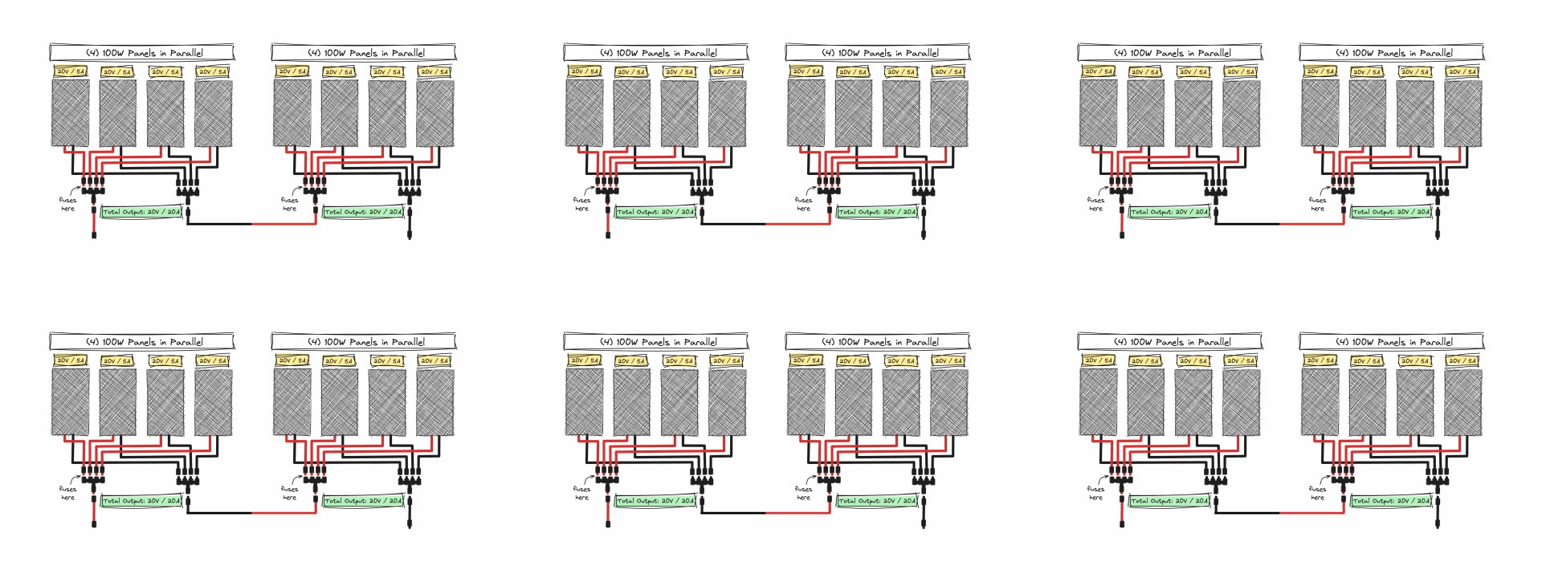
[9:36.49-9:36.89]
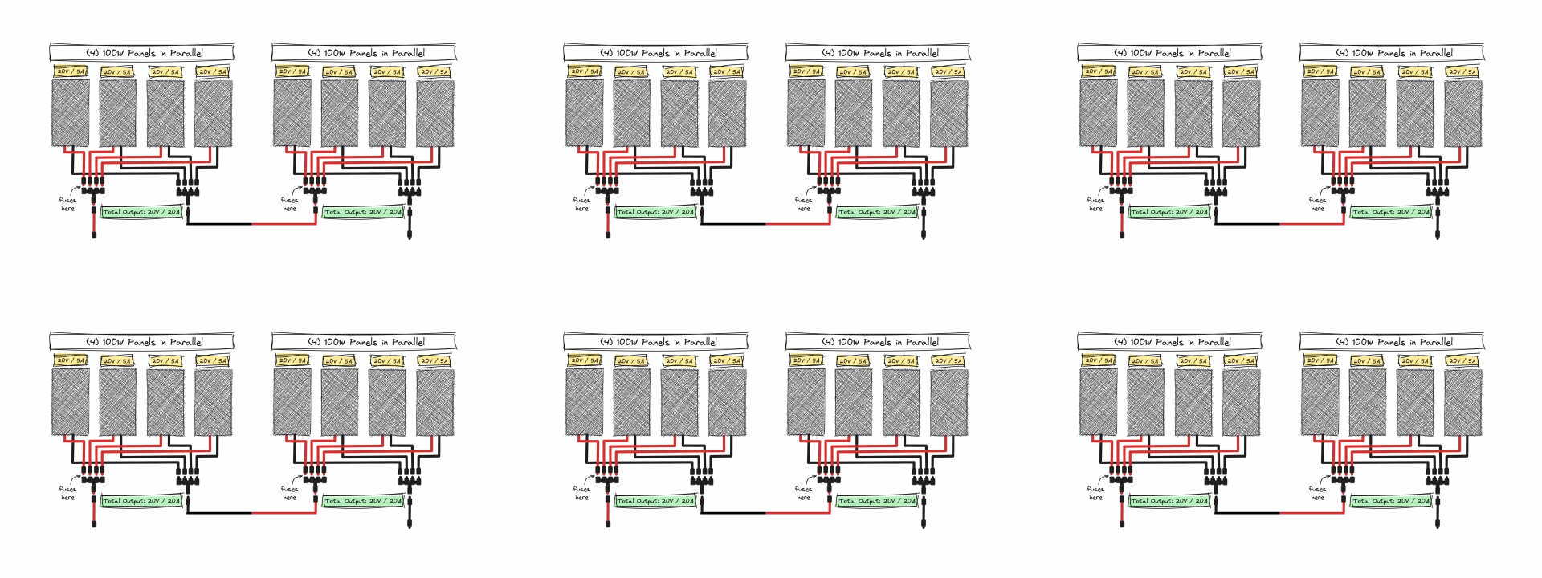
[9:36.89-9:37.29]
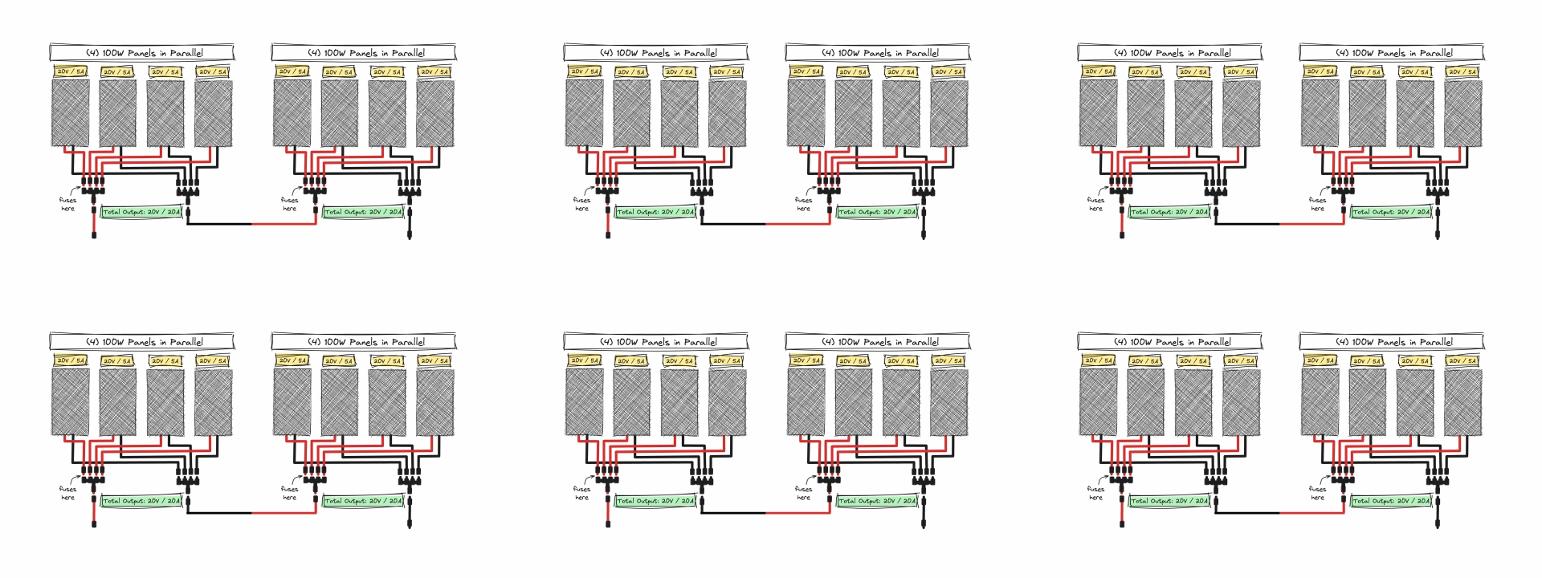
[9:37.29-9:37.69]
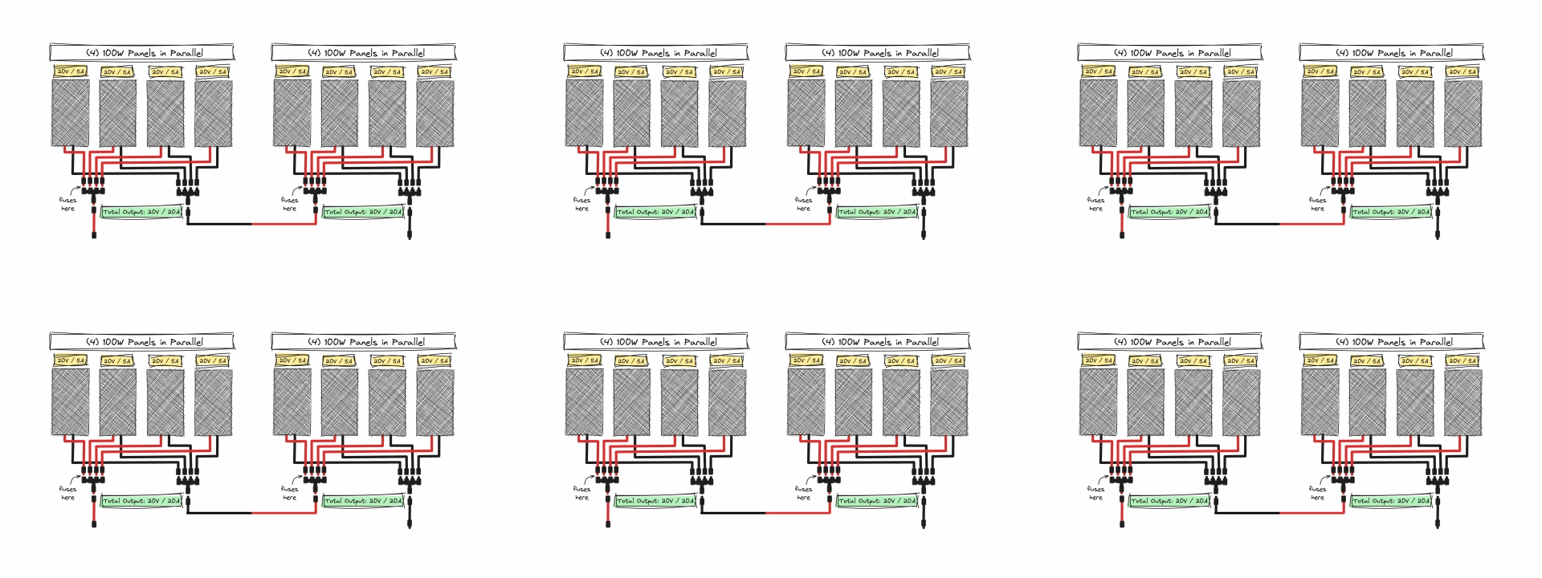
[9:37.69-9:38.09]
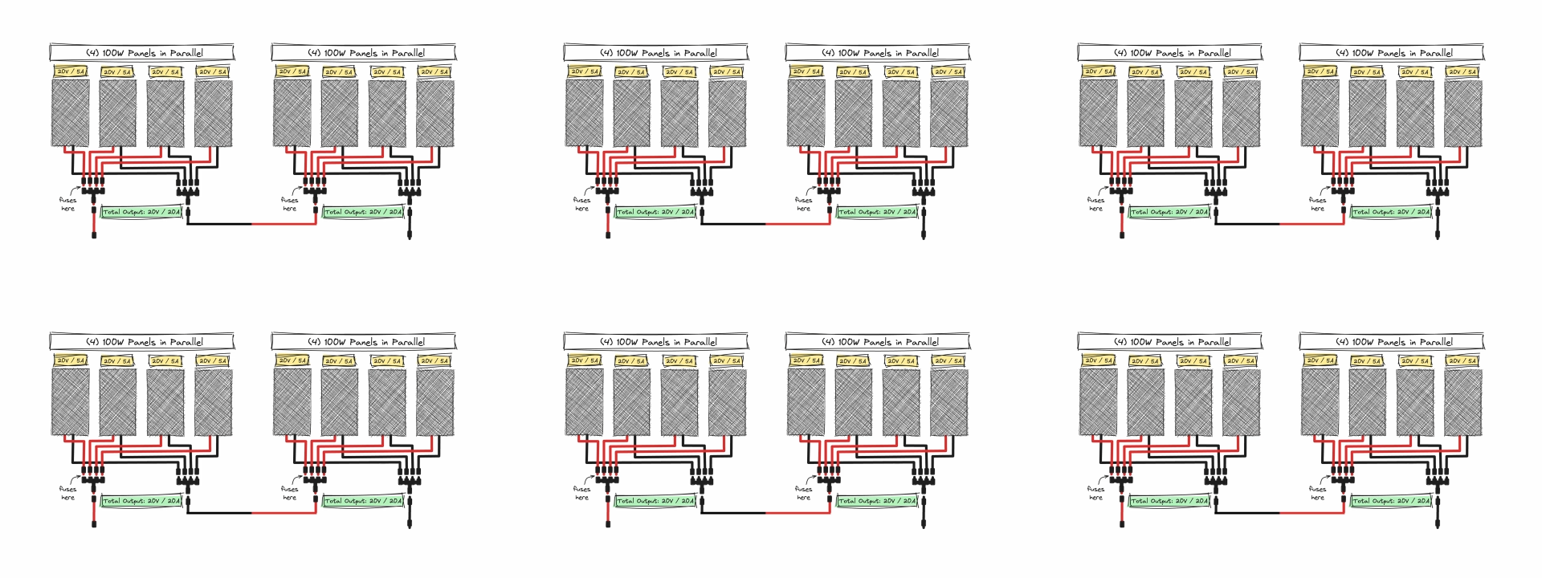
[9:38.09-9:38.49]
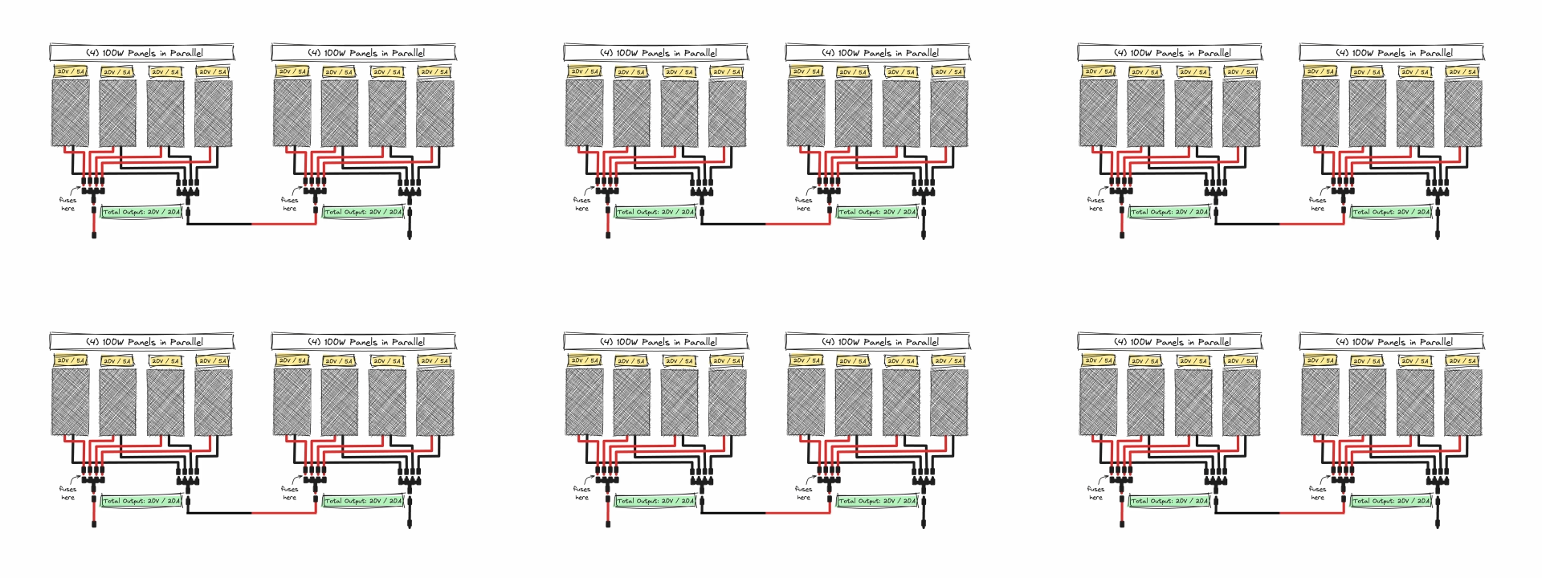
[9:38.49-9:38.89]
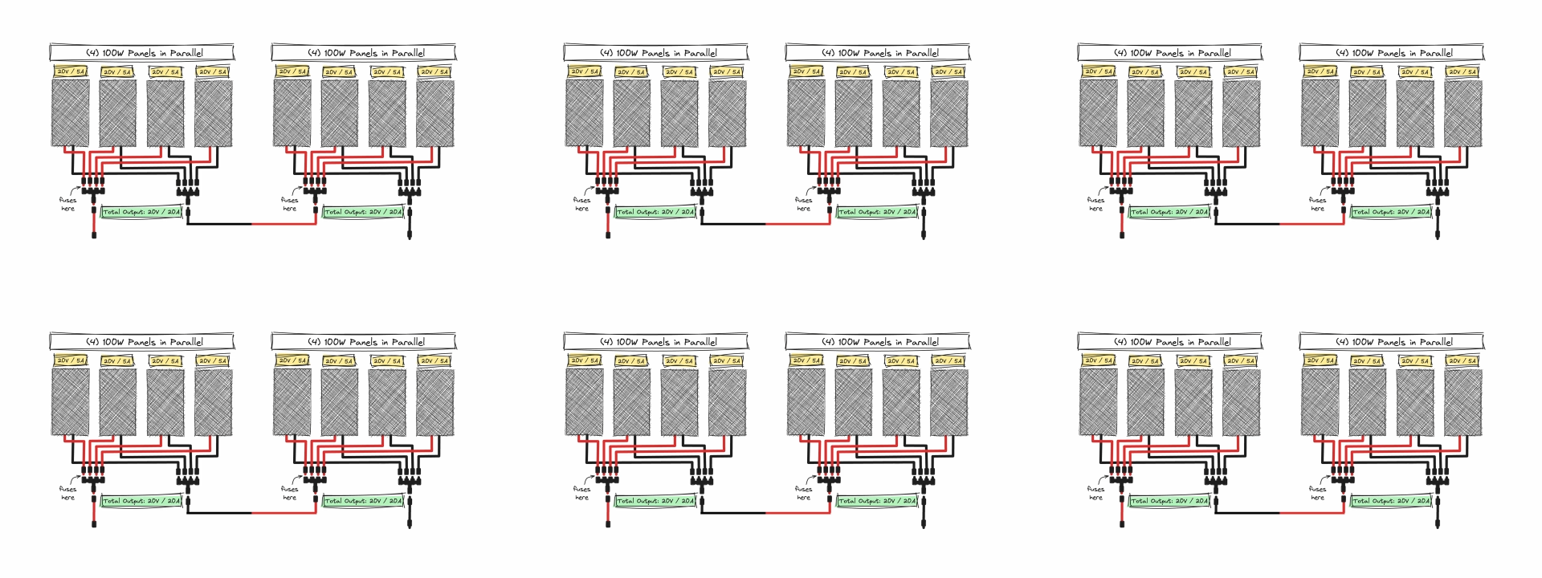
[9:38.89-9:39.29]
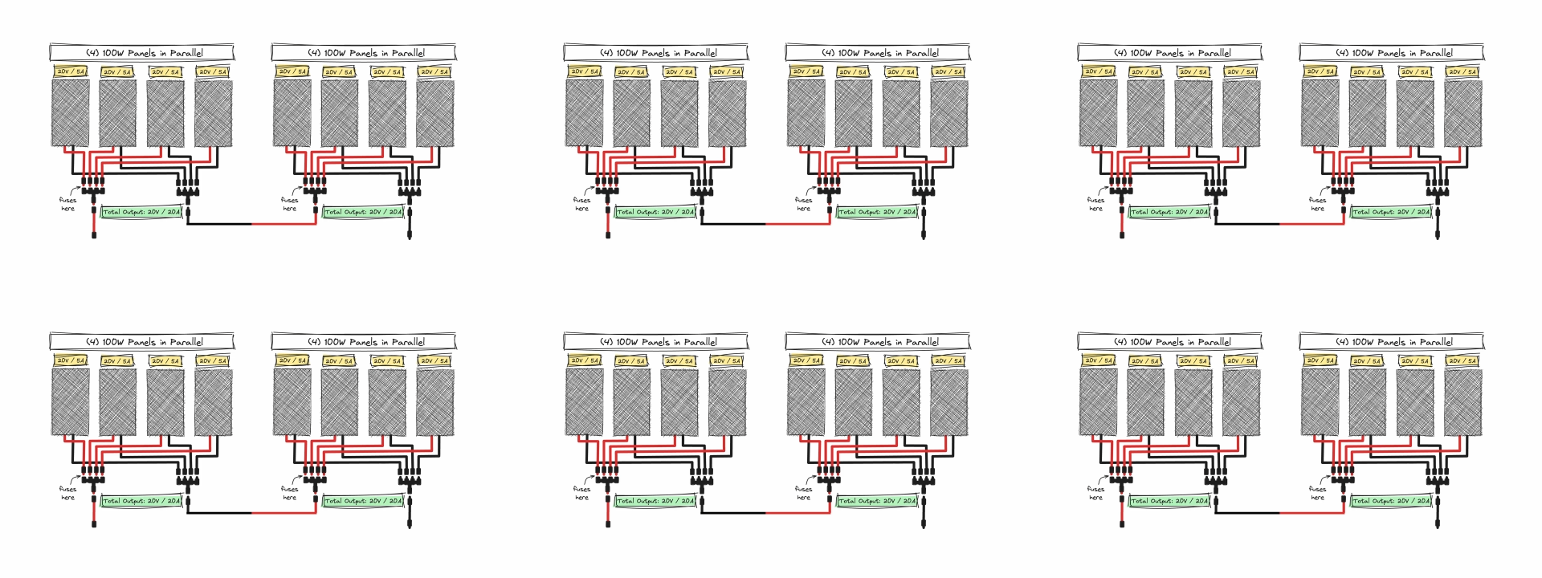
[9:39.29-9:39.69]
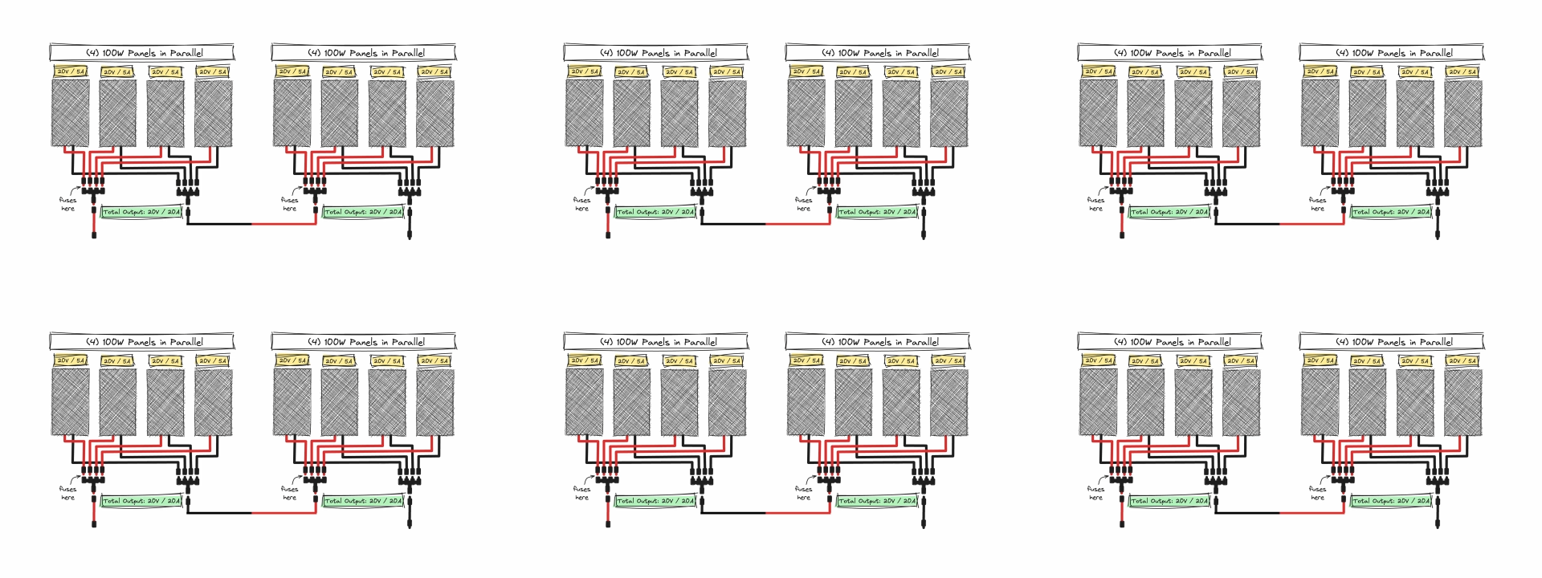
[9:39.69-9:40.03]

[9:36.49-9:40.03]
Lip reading: No face is visible, so there are no lips to read.